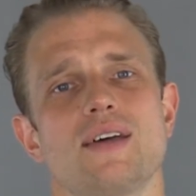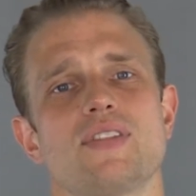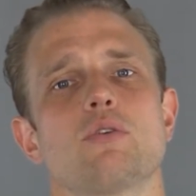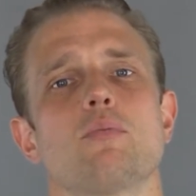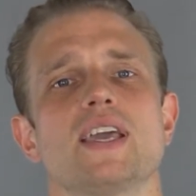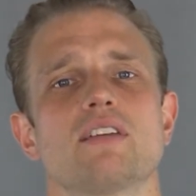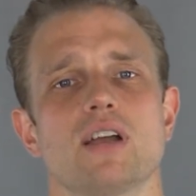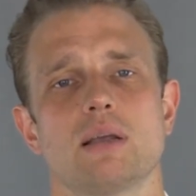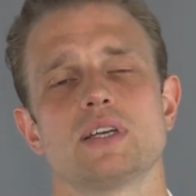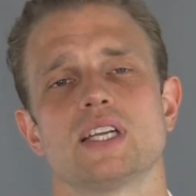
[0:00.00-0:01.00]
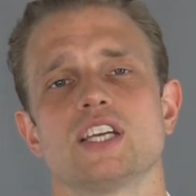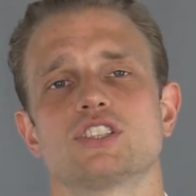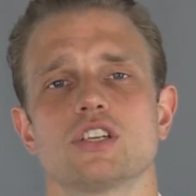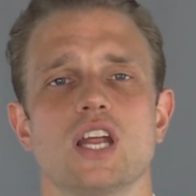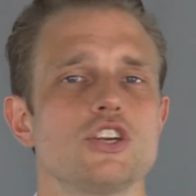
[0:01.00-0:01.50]
They will make a
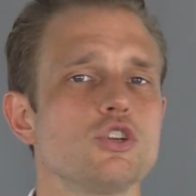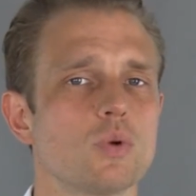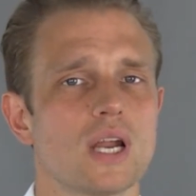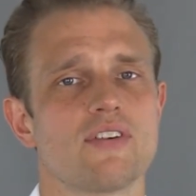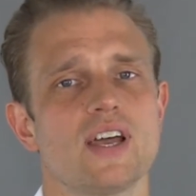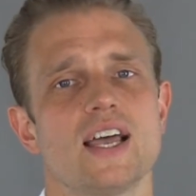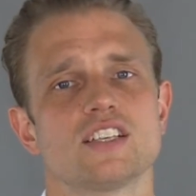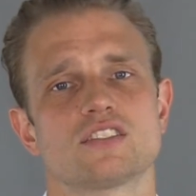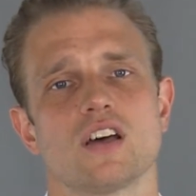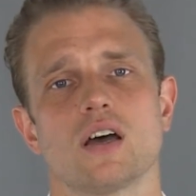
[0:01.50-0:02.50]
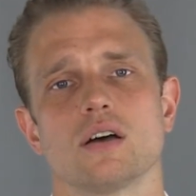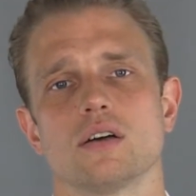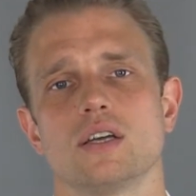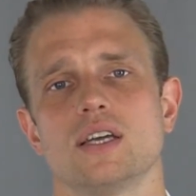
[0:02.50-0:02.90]
recommendation and you will have a hairstyle,